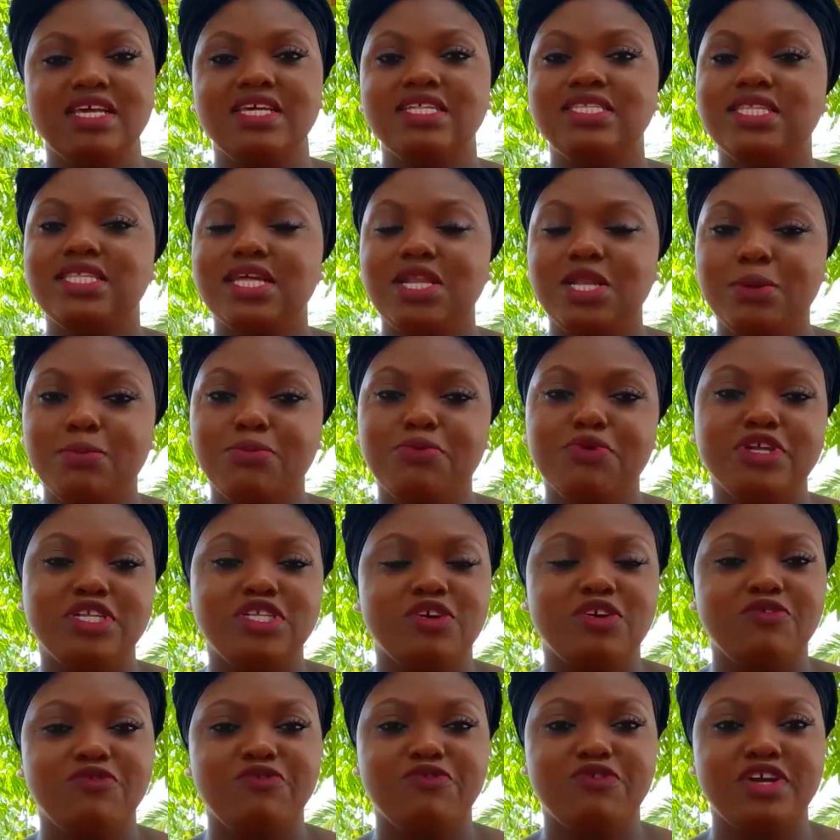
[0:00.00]

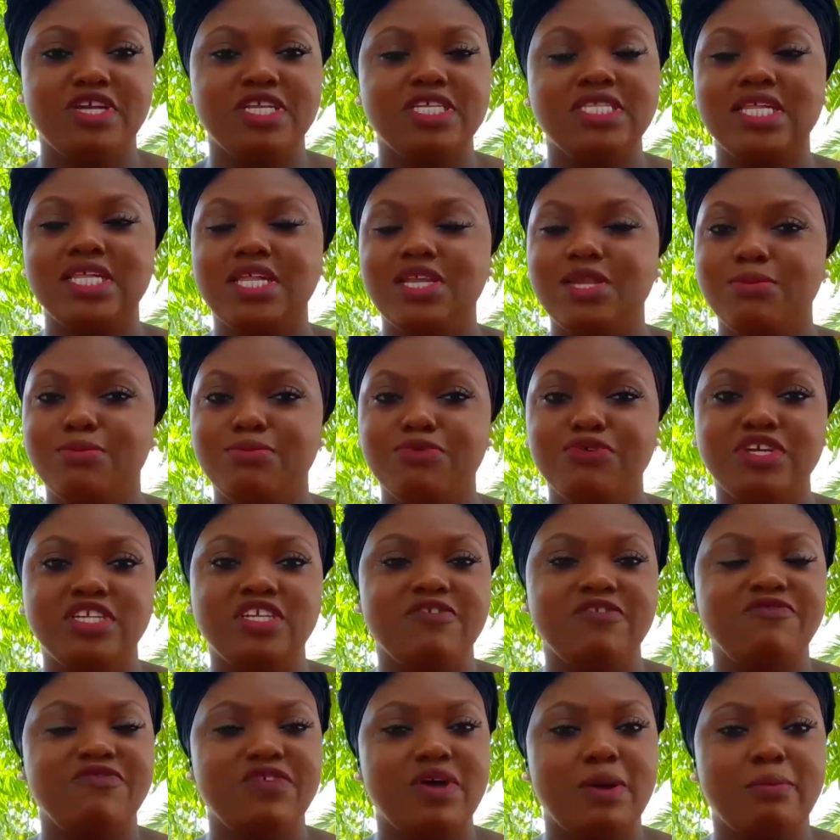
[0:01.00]
Celebrate your friends, celebrate
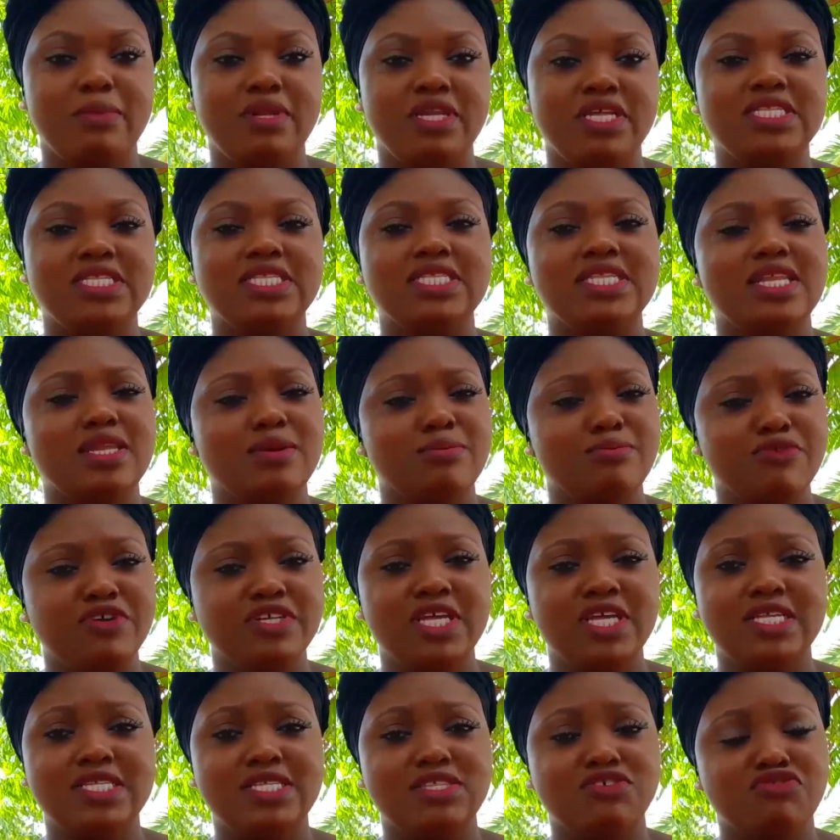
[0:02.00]
your family,
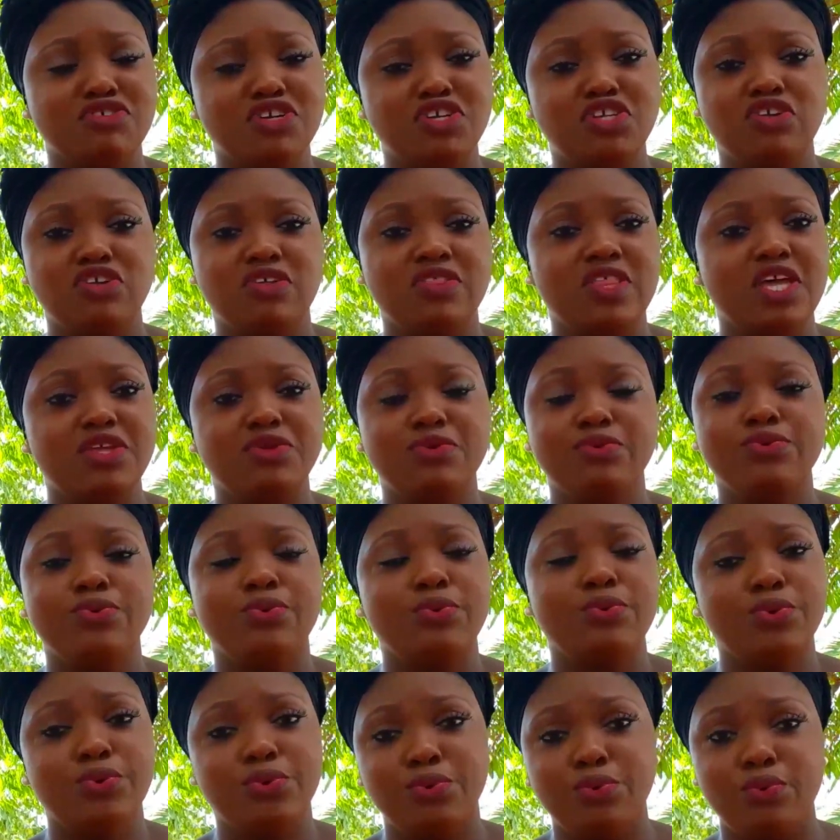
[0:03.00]
celebrate a stranger that you
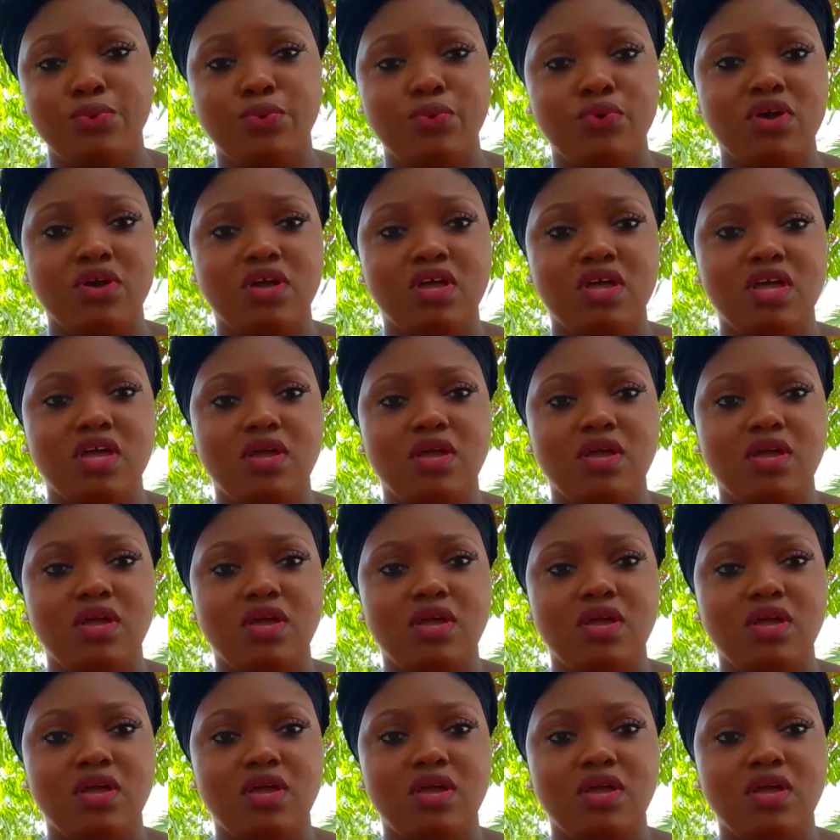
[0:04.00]
don't know.